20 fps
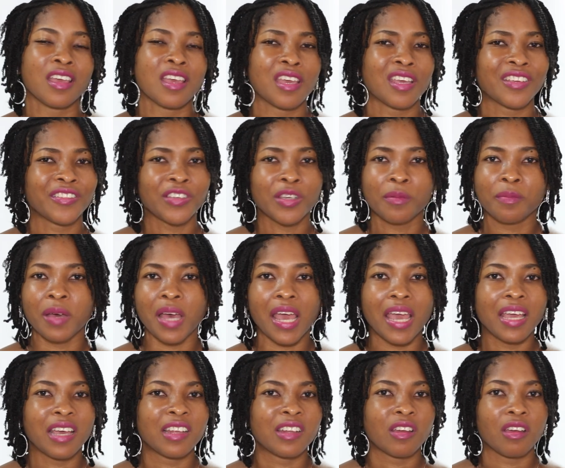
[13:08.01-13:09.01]
If you're
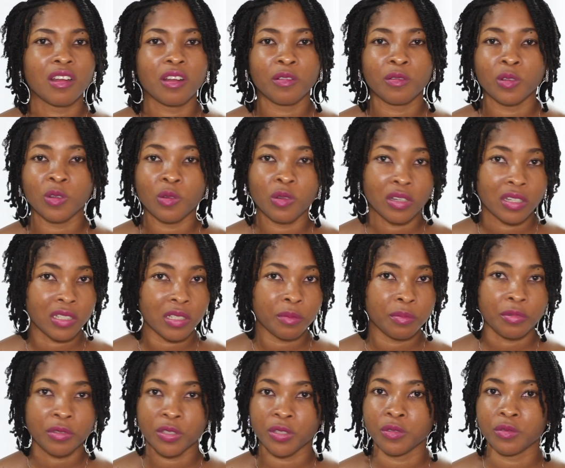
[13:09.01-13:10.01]
buying a lot of locally
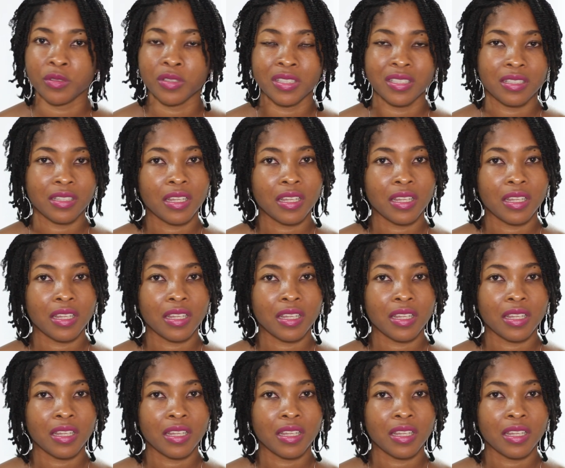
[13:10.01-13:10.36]
produced